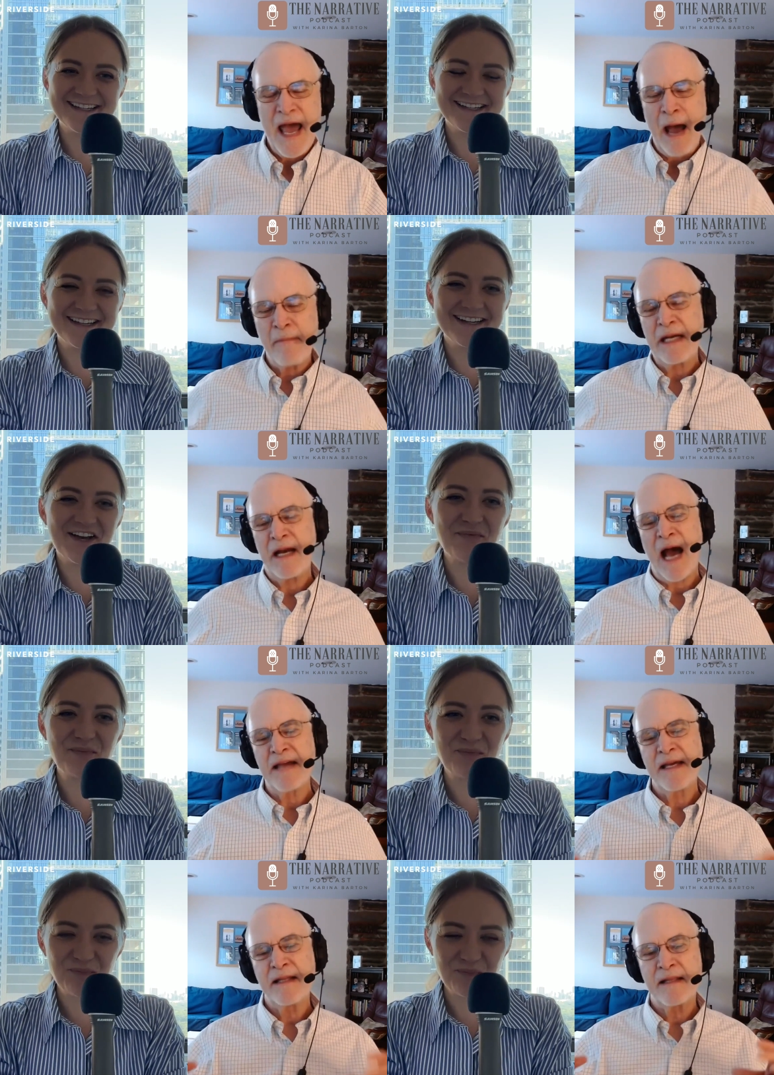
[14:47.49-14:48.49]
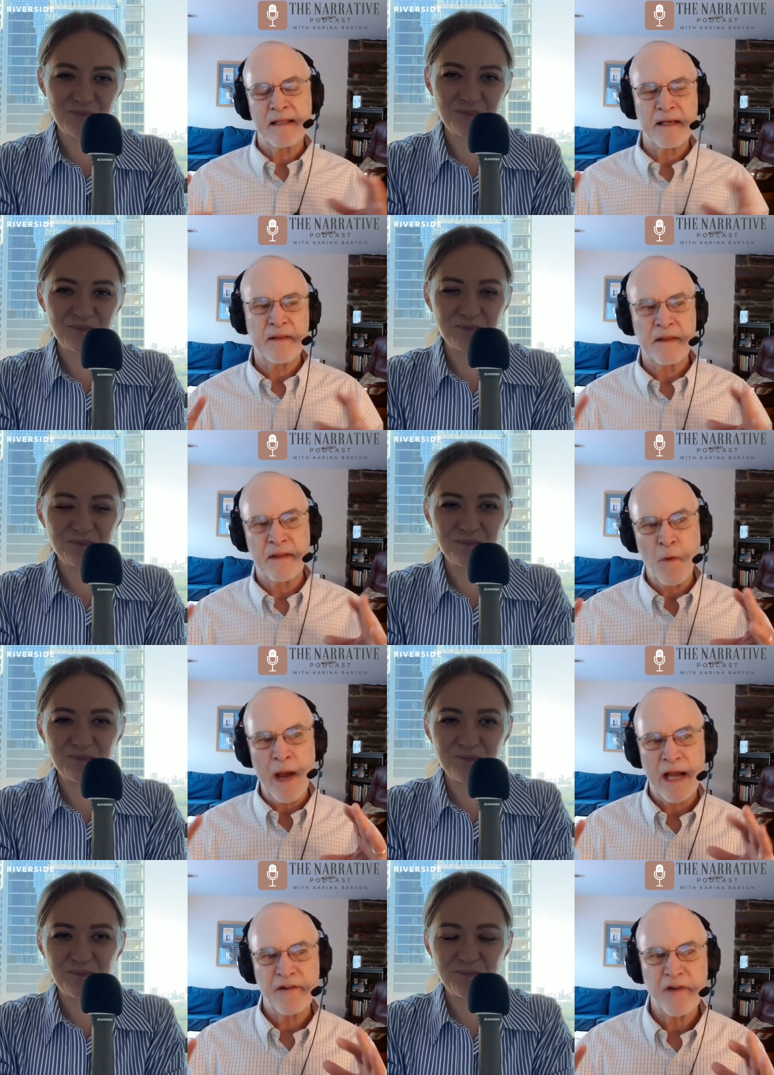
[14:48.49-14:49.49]
Speaker 1: I mean, I think the the
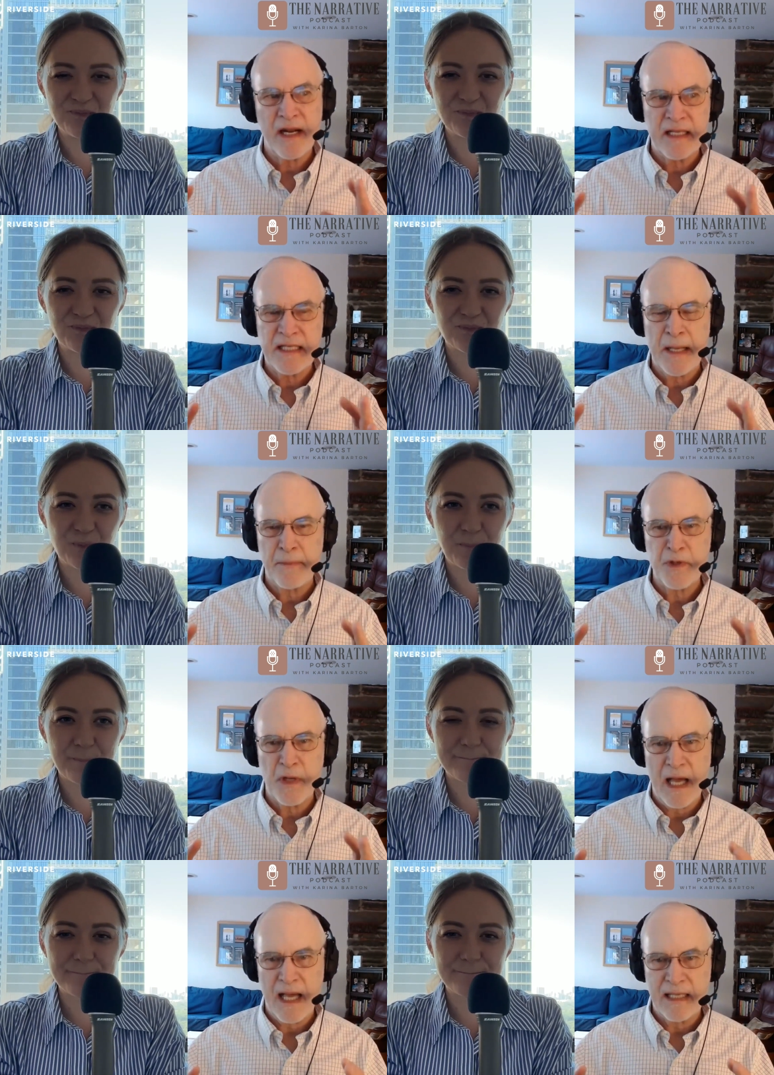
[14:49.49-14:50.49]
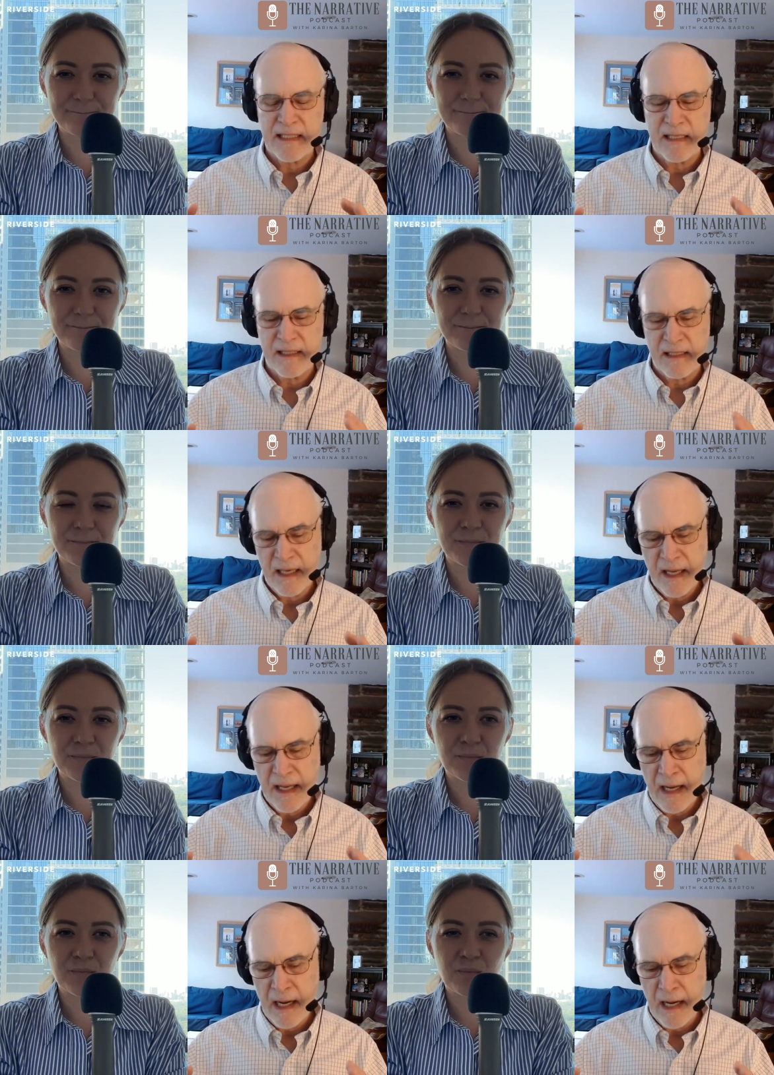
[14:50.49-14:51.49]
way I try to conceptualize it
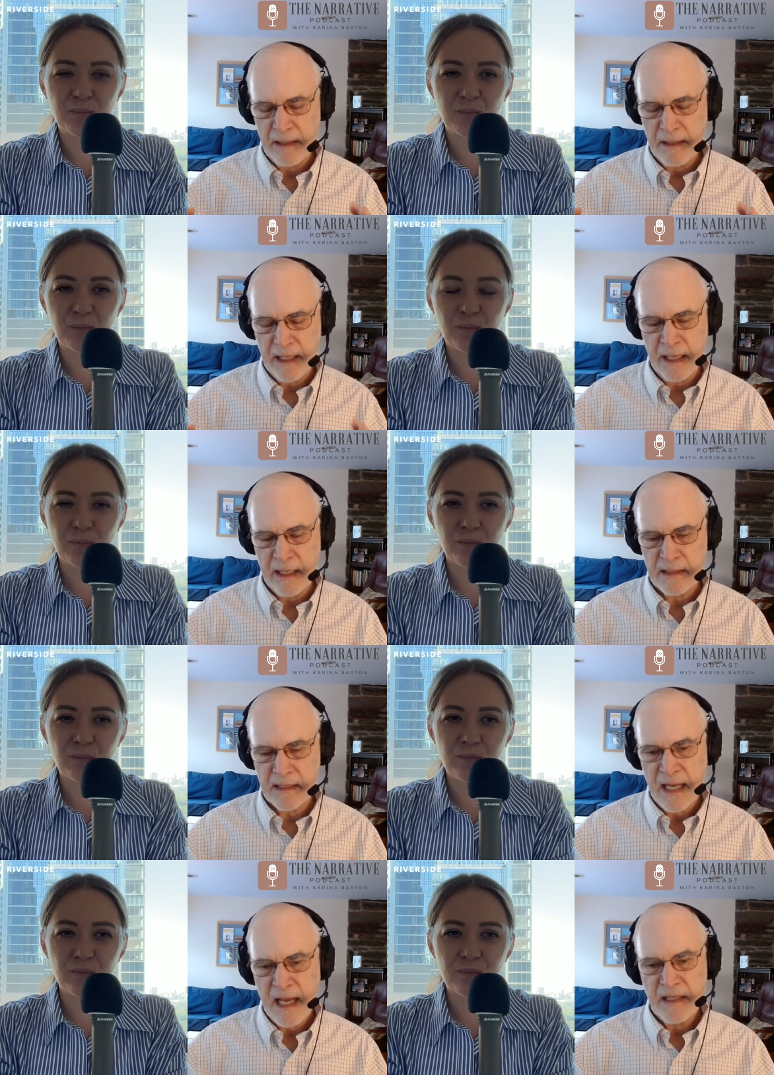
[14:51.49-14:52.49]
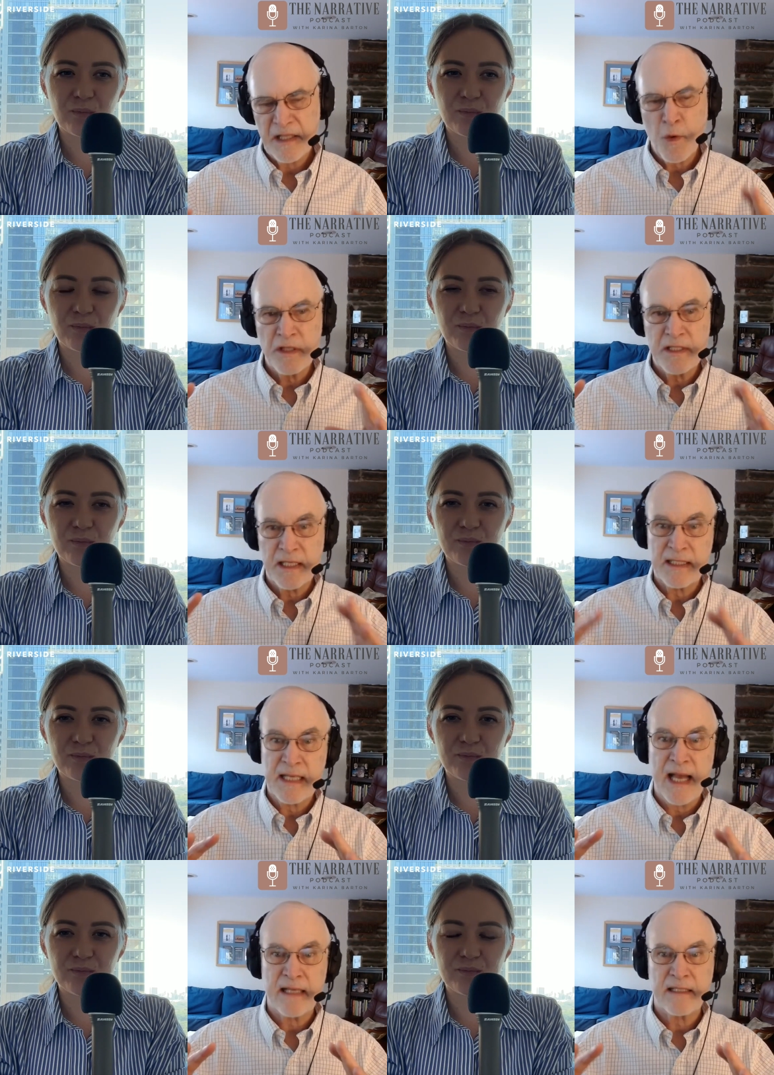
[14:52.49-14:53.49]
uh, is this word
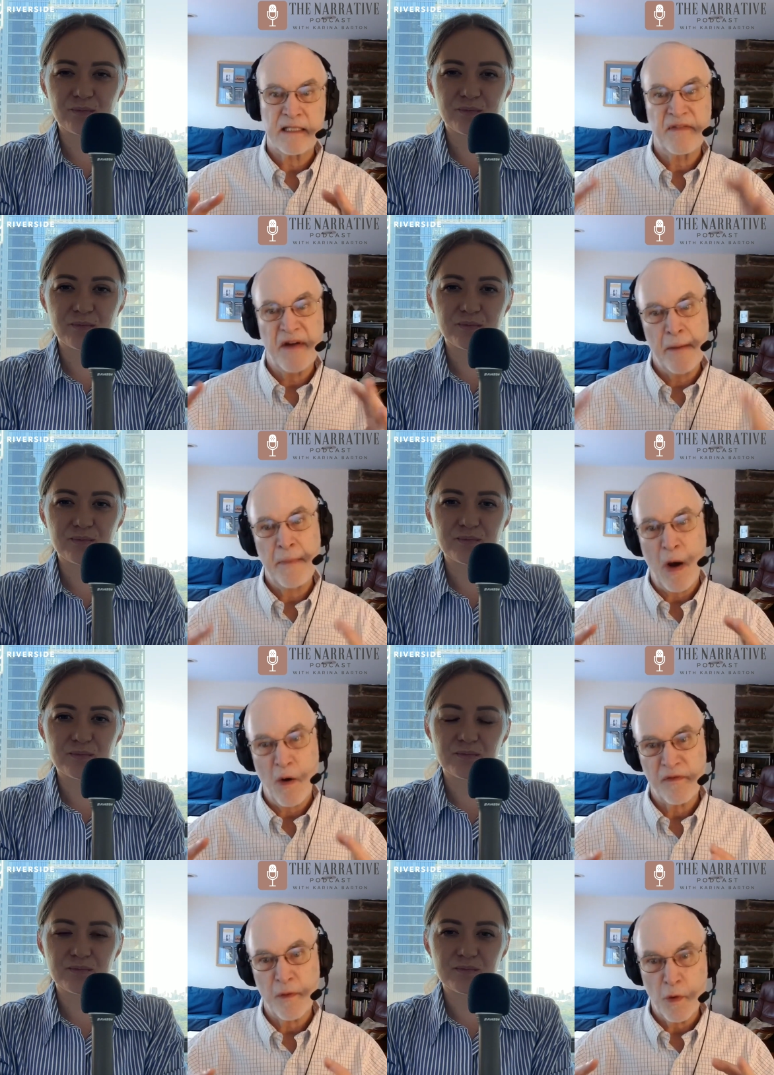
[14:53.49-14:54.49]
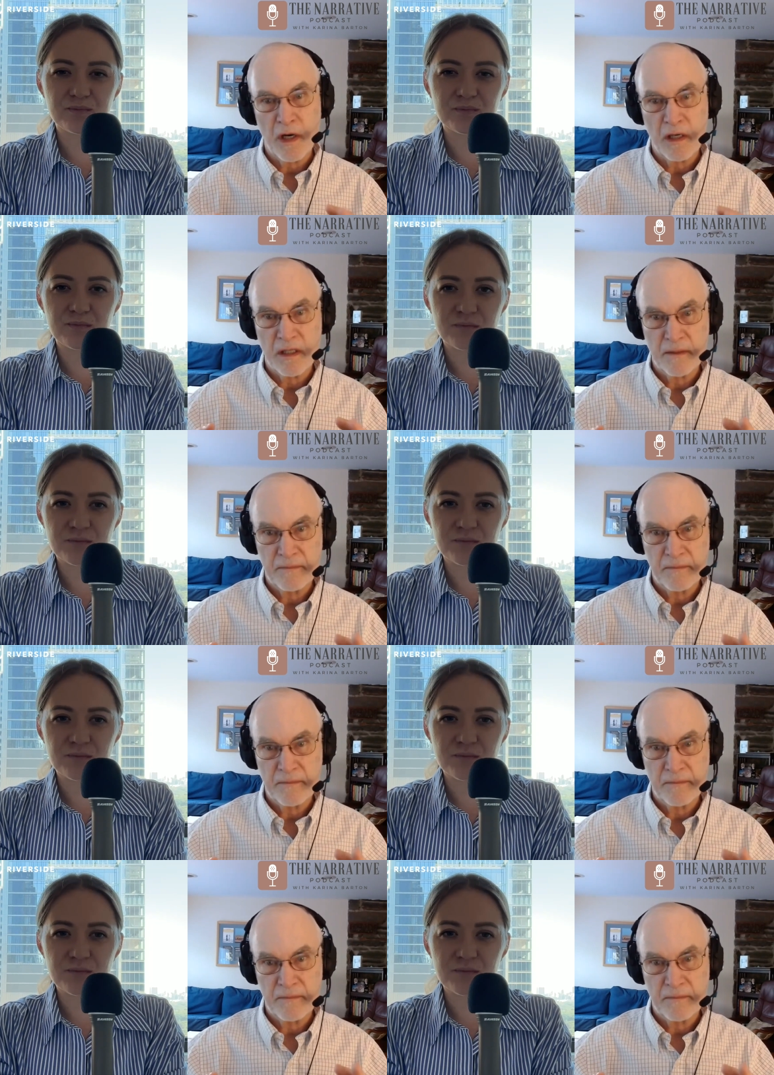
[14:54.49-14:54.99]
success is a very powerful word,